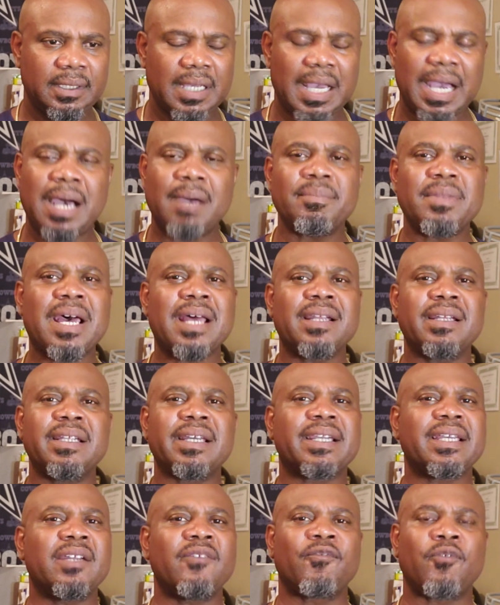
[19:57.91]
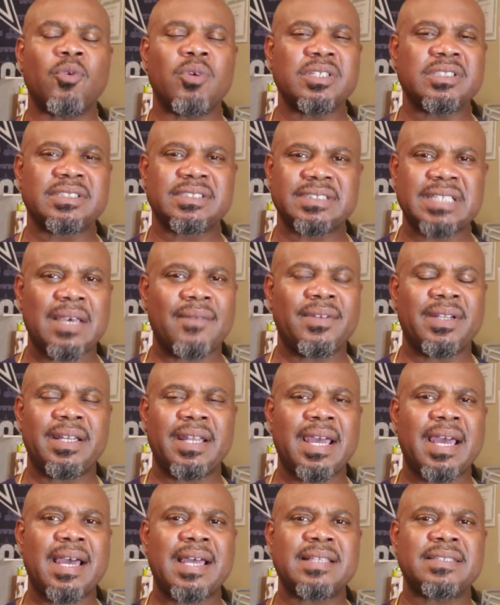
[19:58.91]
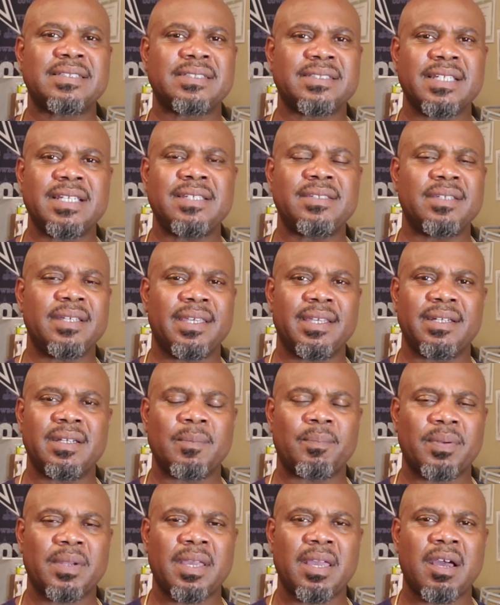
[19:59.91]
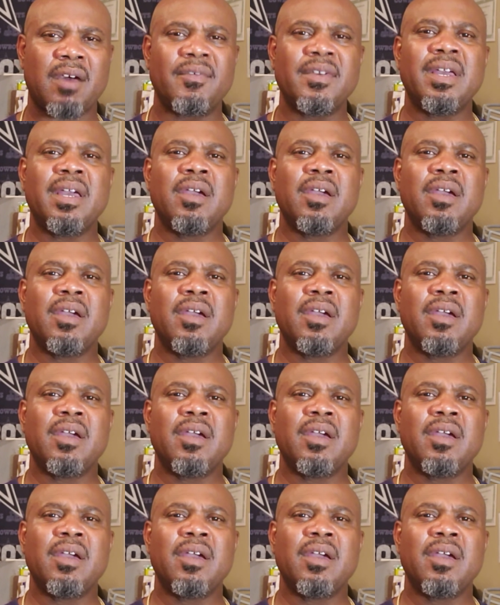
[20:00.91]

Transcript: I'm not looking for a 7-9 season to get in the playoff.